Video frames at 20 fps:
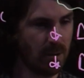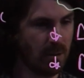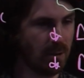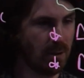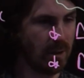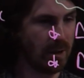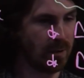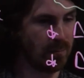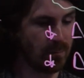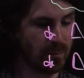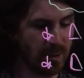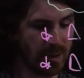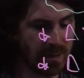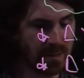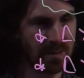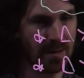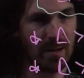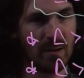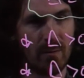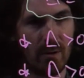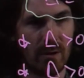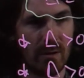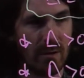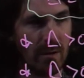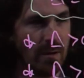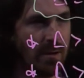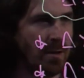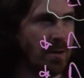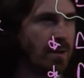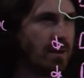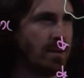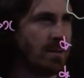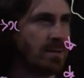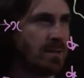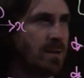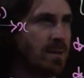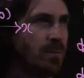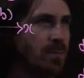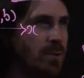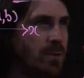But let's think about a
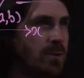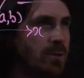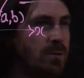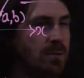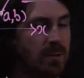simple